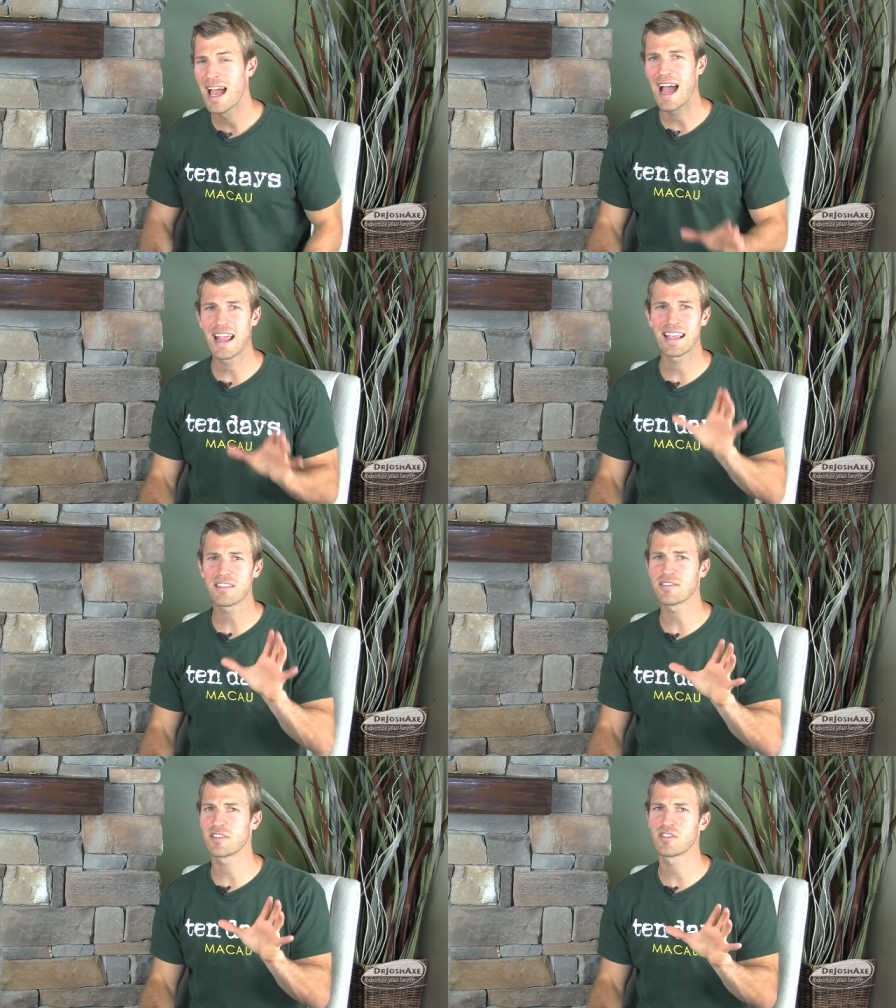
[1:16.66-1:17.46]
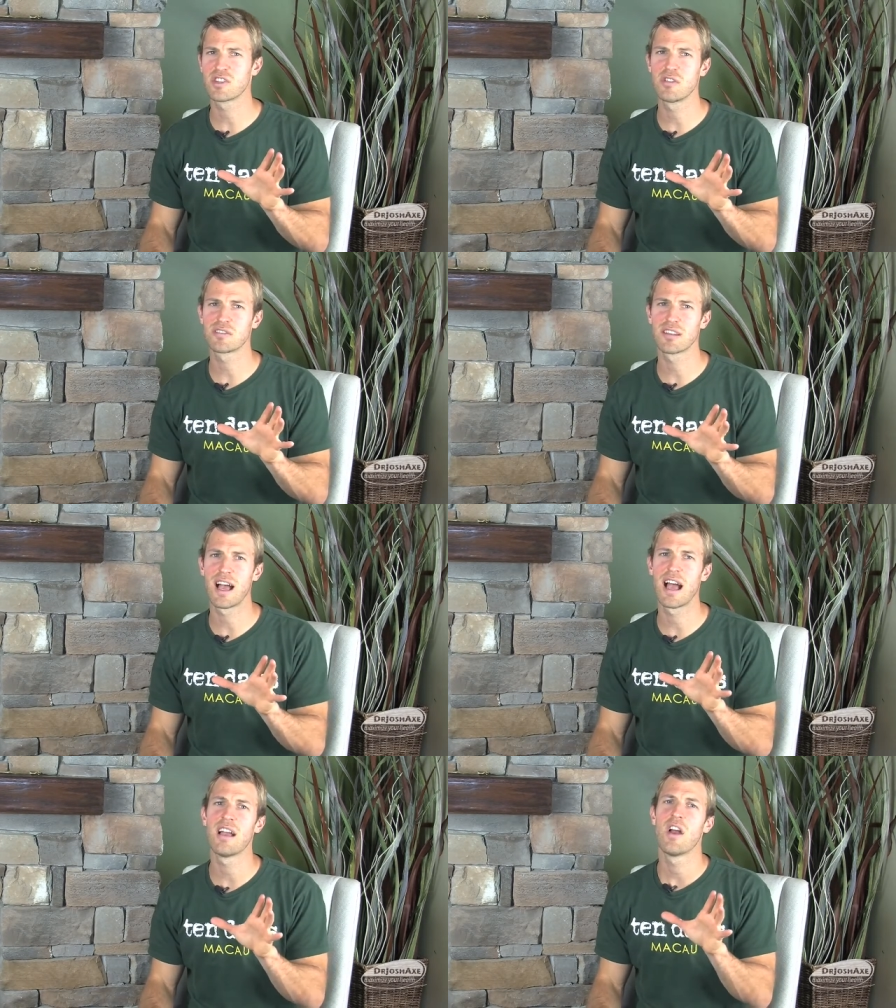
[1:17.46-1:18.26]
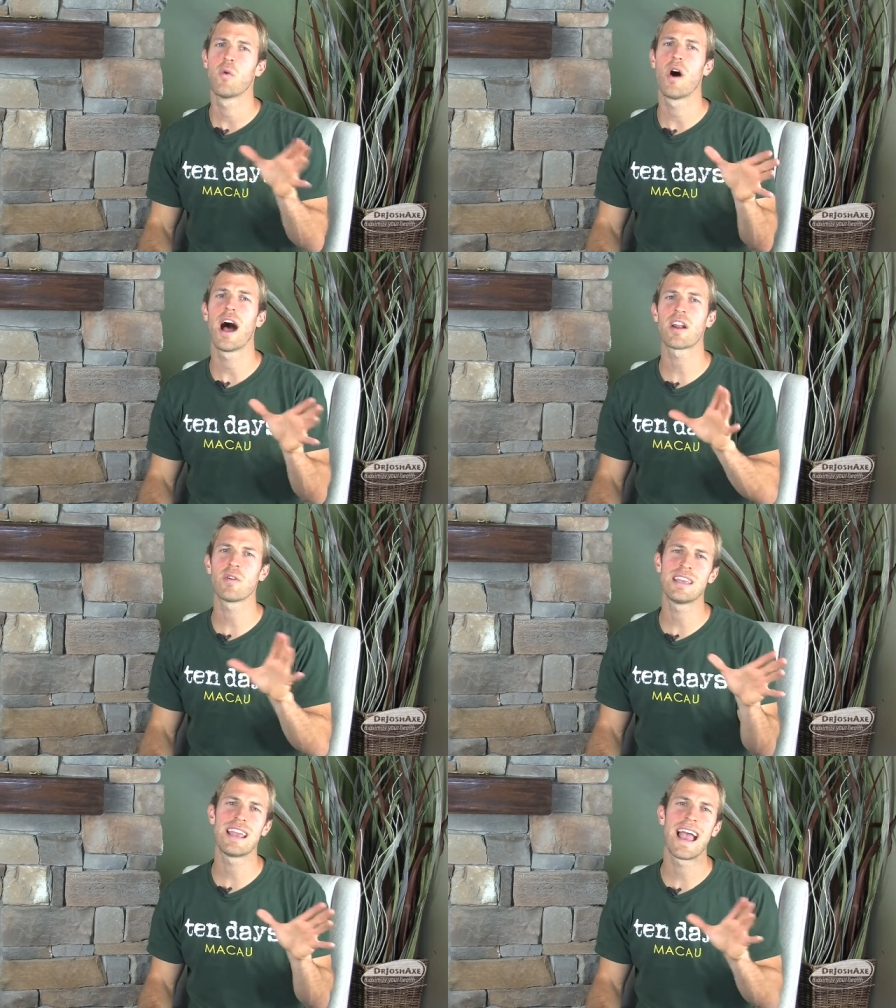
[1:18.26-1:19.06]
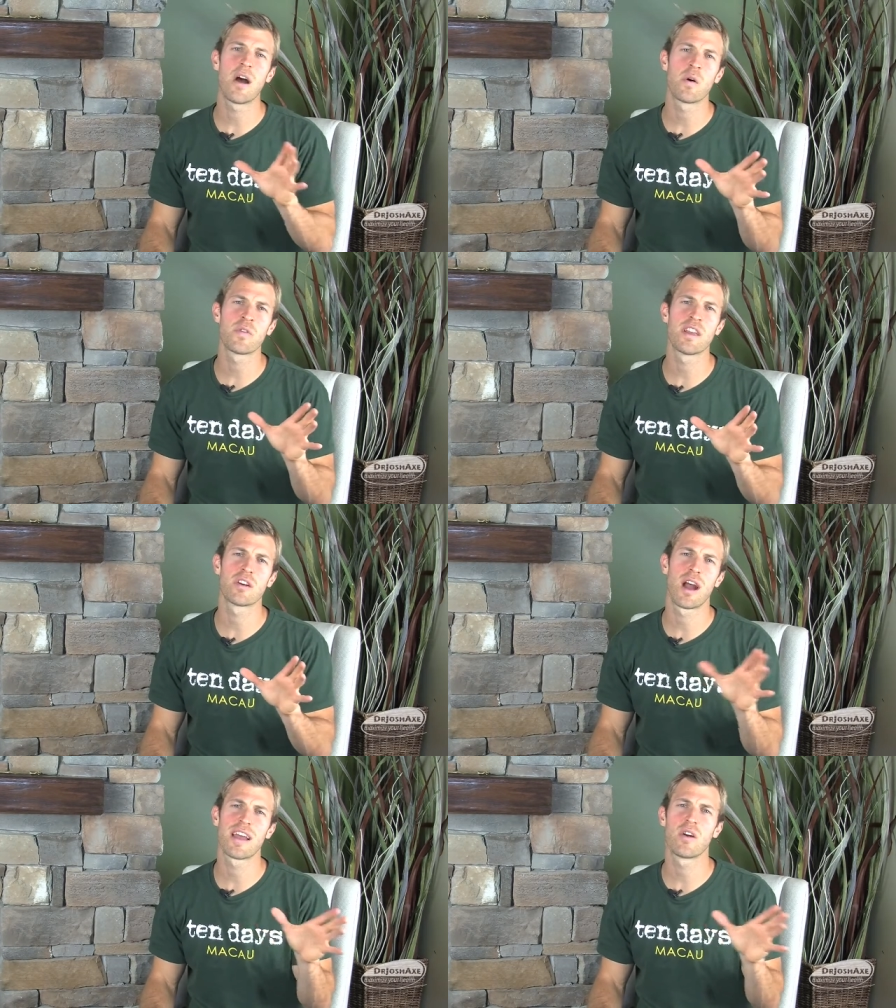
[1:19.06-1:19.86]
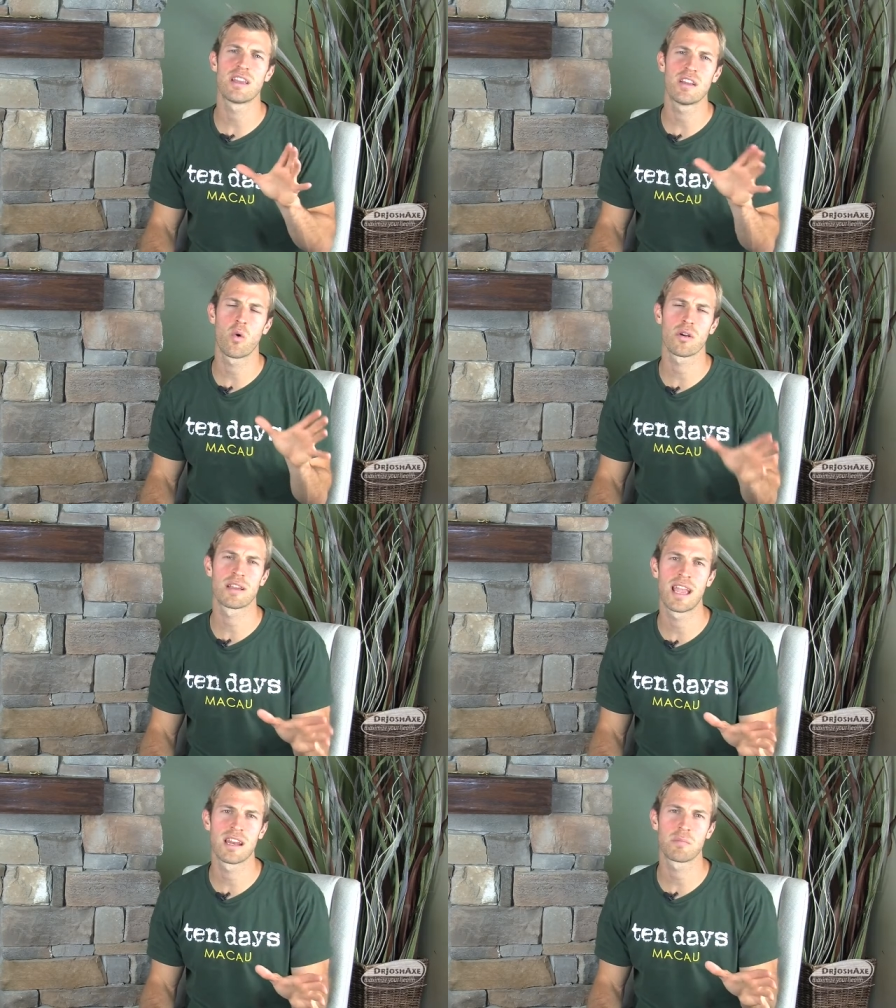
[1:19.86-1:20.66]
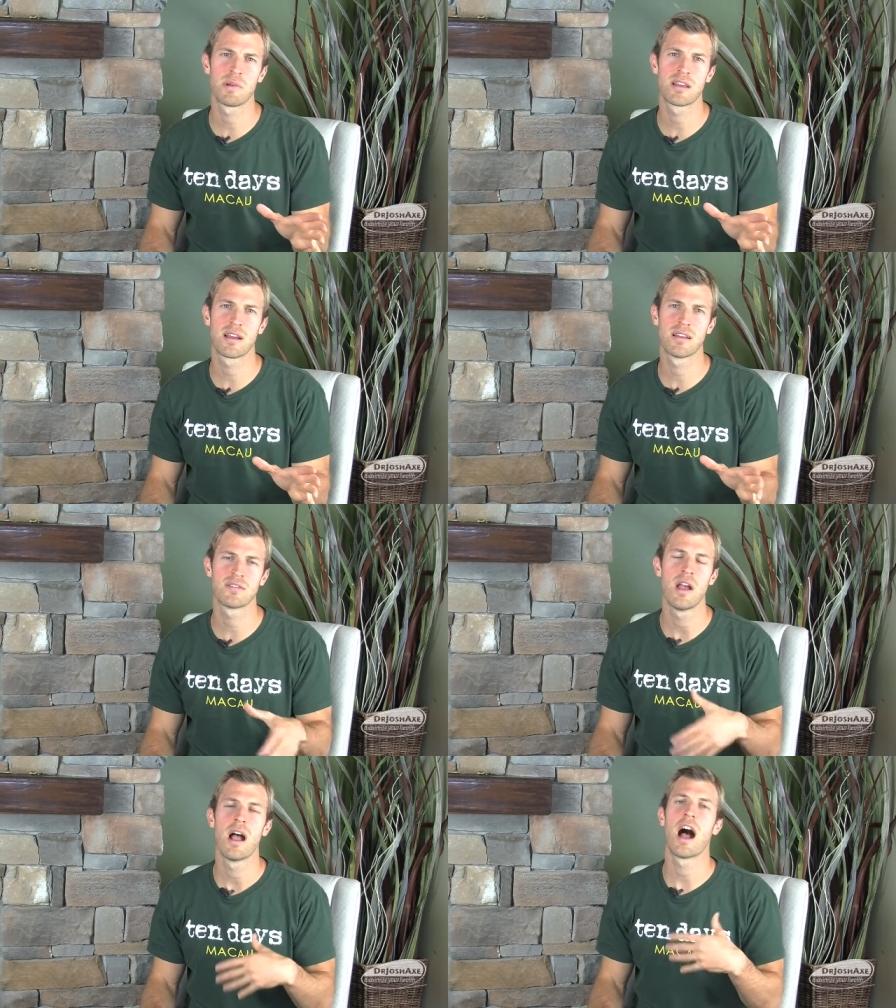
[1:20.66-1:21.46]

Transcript: i get this excuse a lot well i don't eat healthy or i don't eat organic because